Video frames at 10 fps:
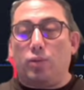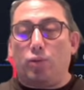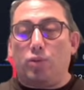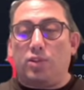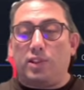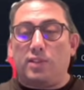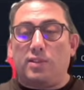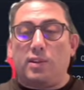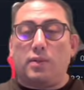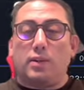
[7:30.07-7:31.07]
to
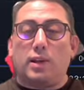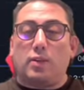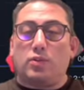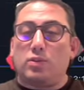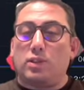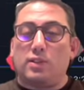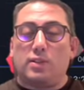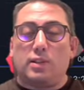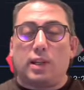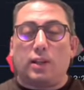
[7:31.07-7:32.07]
67,000
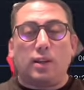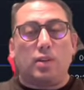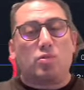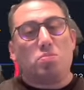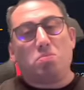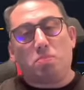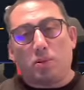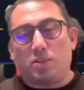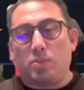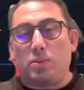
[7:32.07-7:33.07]
69,000
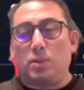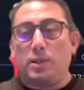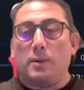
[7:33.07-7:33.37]
possible